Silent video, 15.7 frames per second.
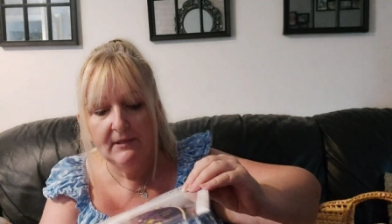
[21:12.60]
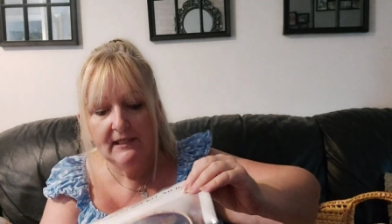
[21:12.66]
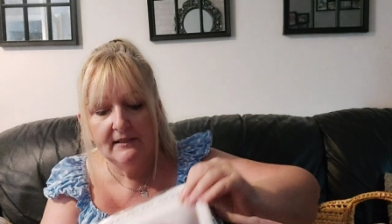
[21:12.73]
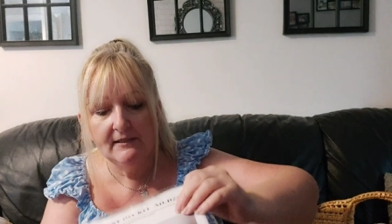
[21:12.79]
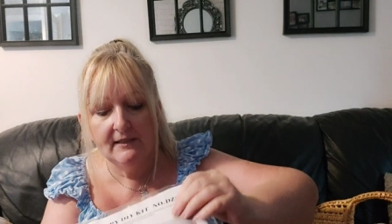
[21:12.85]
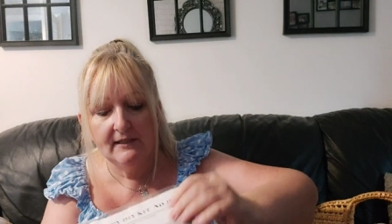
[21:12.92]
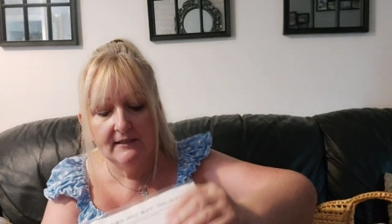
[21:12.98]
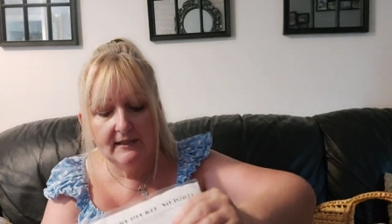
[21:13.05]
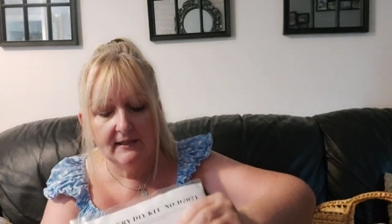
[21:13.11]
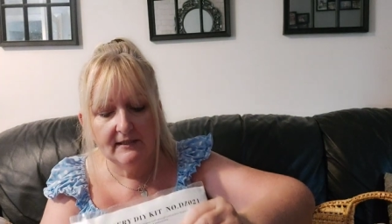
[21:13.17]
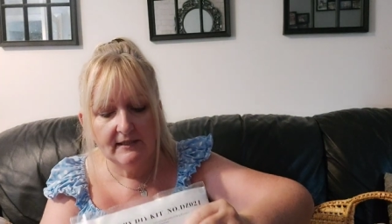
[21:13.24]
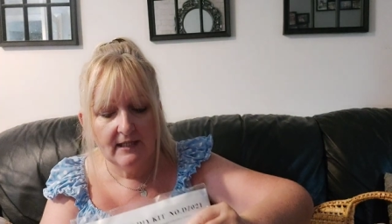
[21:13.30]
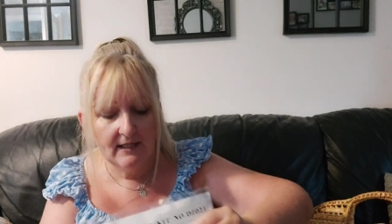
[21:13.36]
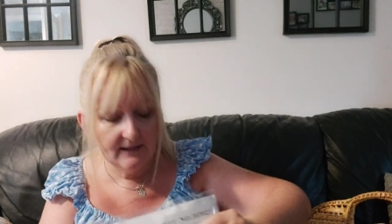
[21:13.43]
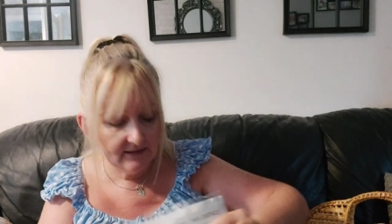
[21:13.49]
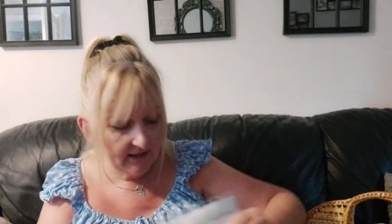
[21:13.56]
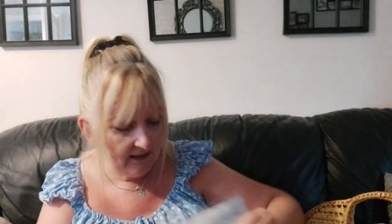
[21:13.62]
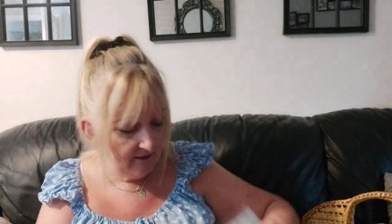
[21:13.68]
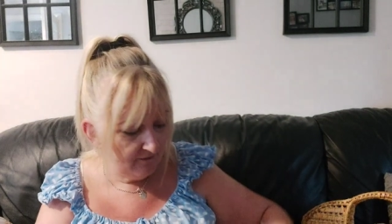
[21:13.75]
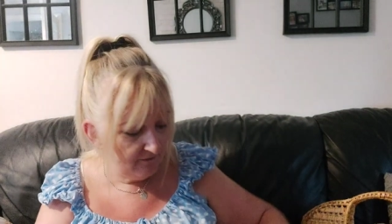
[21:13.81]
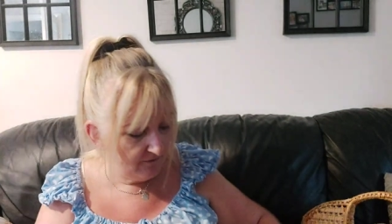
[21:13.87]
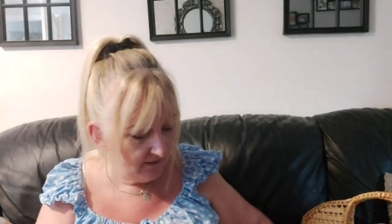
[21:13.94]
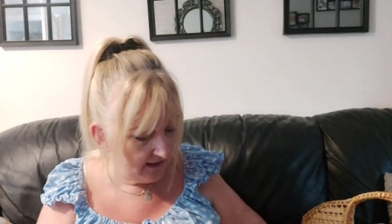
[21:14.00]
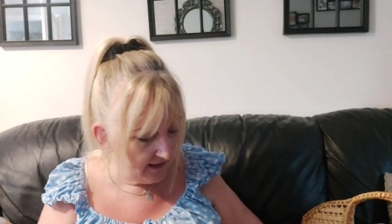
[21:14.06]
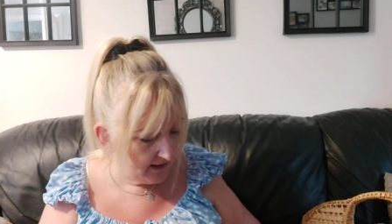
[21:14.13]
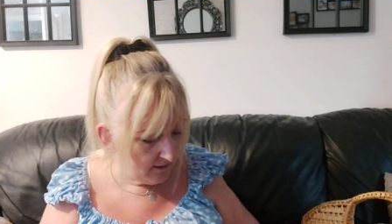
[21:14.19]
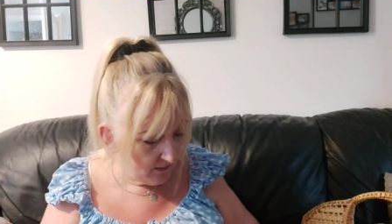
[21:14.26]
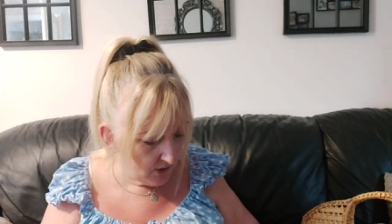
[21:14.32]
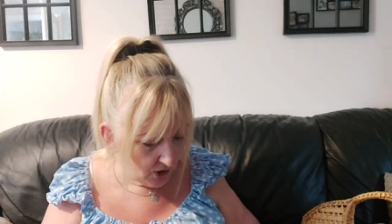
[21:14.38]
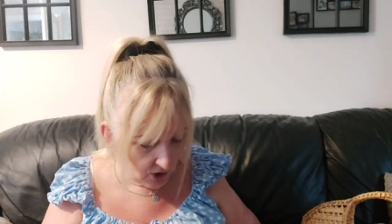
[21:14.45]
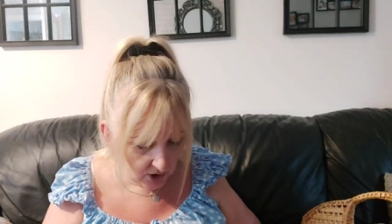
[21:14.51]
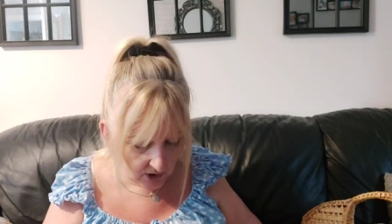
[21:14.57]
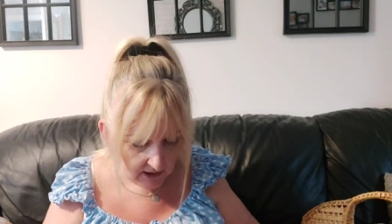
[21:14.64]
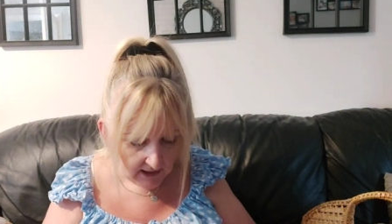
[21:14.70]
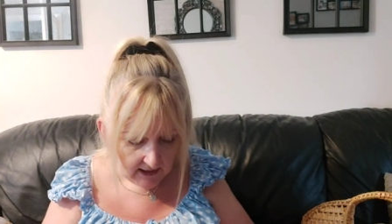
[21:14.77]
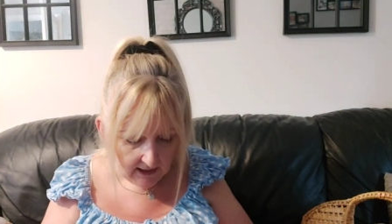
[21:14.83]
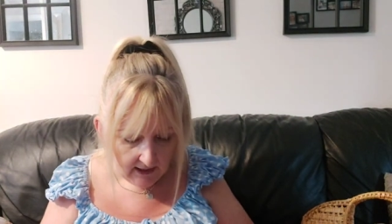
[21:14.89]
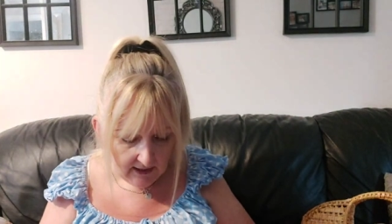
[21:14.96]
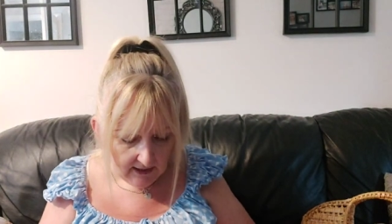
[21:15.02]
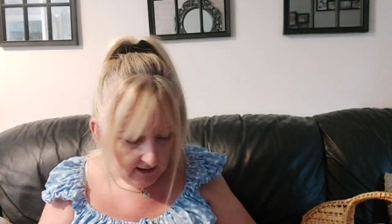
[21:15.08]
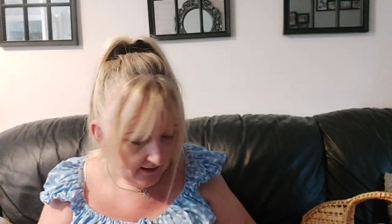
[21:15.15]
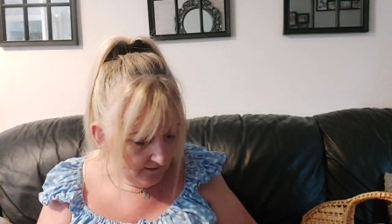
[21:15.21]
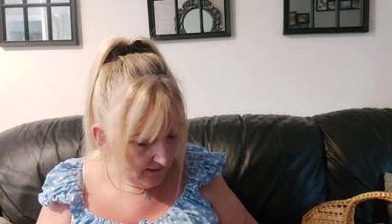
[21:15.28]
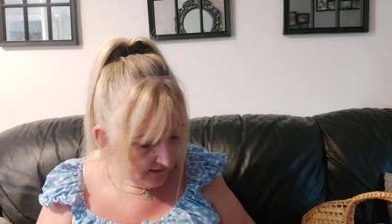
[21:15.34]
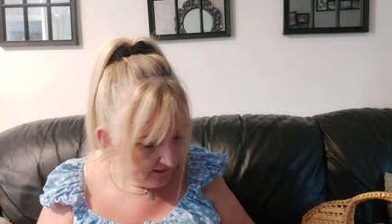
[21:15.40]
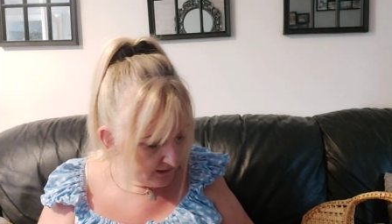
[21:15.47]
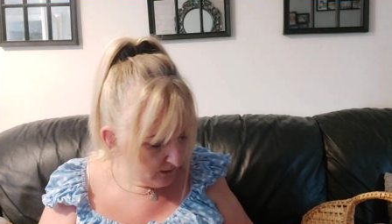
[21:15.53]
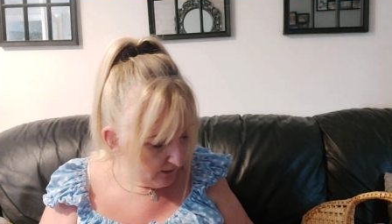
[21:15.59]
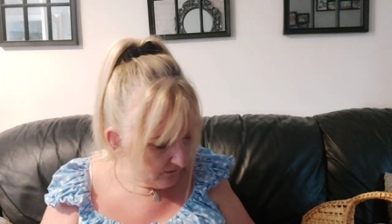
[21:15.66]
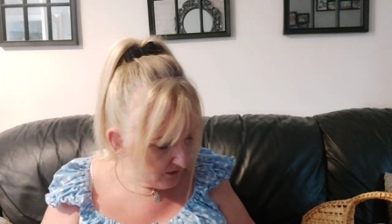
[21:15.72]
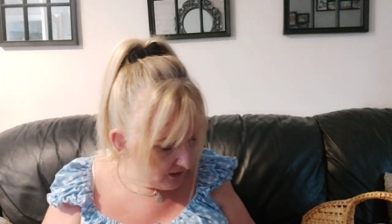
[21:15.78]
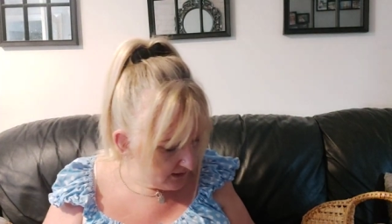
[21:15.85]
and pieces inside because I can feel them all. And then so I've